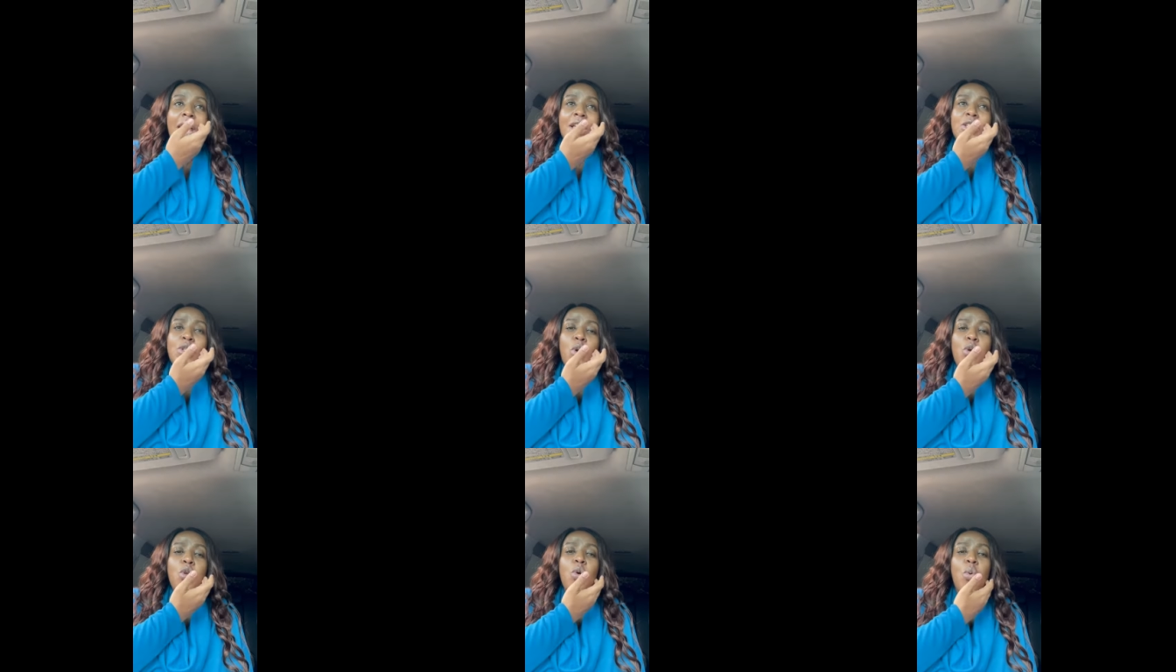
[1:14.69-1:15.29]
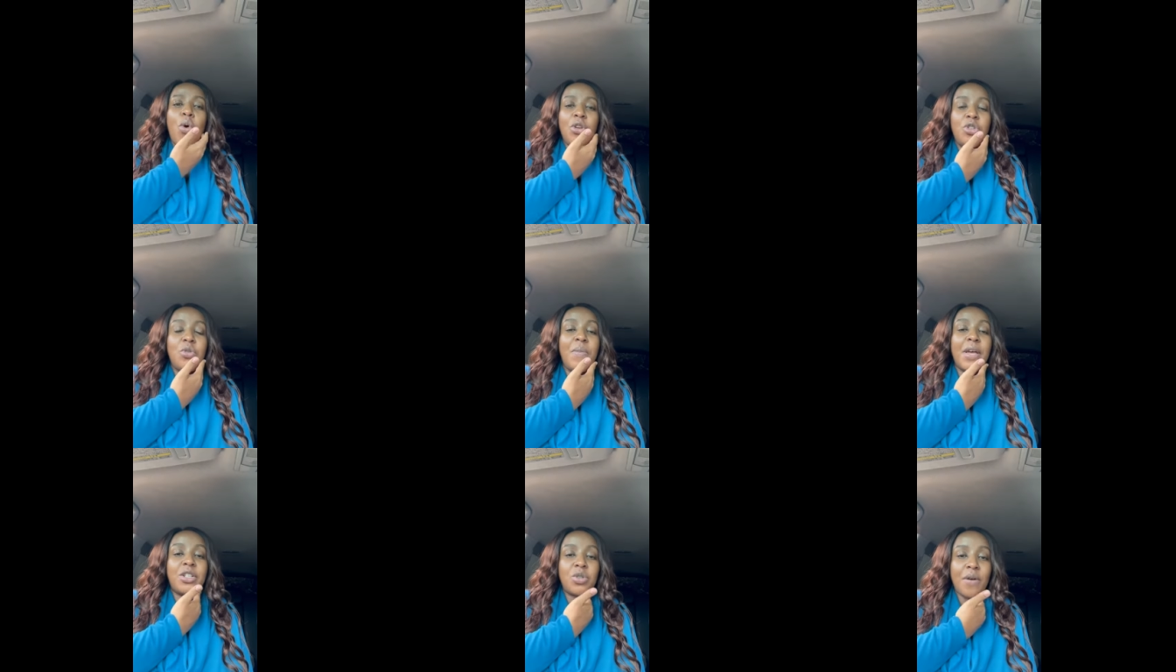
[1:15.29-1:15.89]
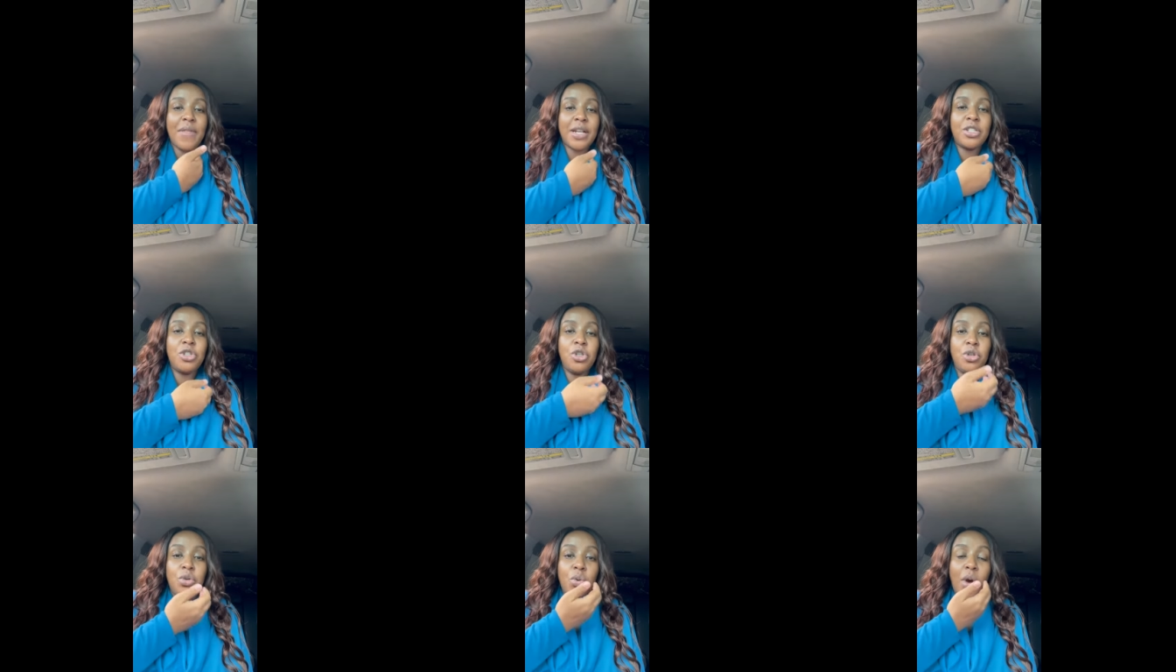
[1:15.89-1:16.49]
So you want to make sure that
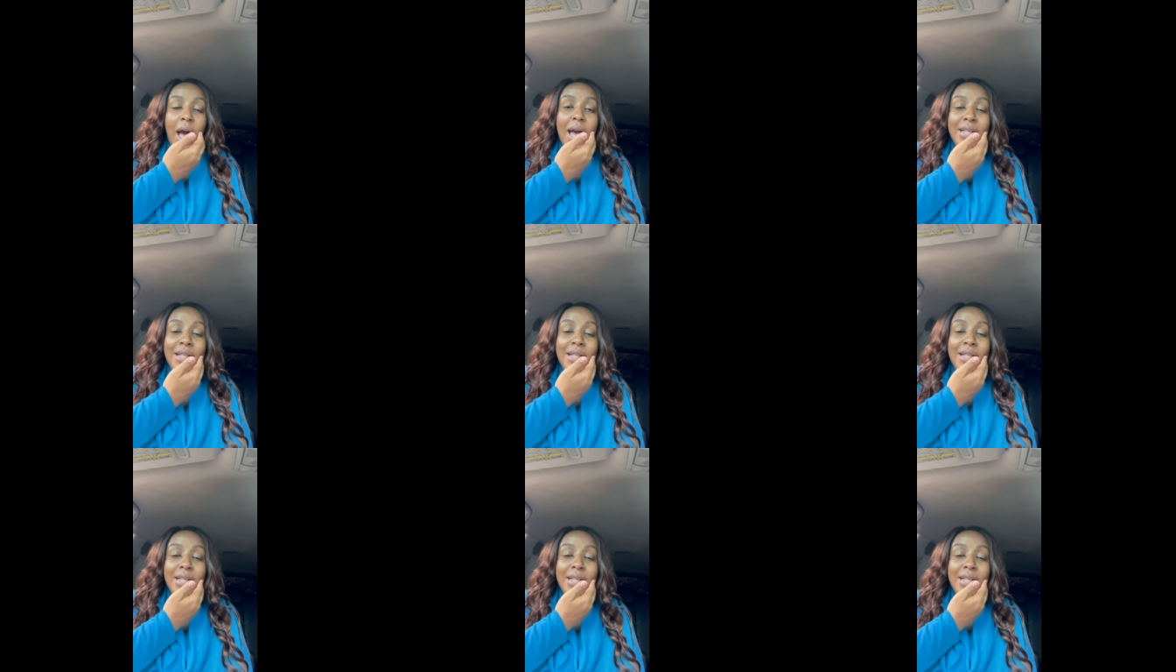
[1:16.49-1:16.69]
you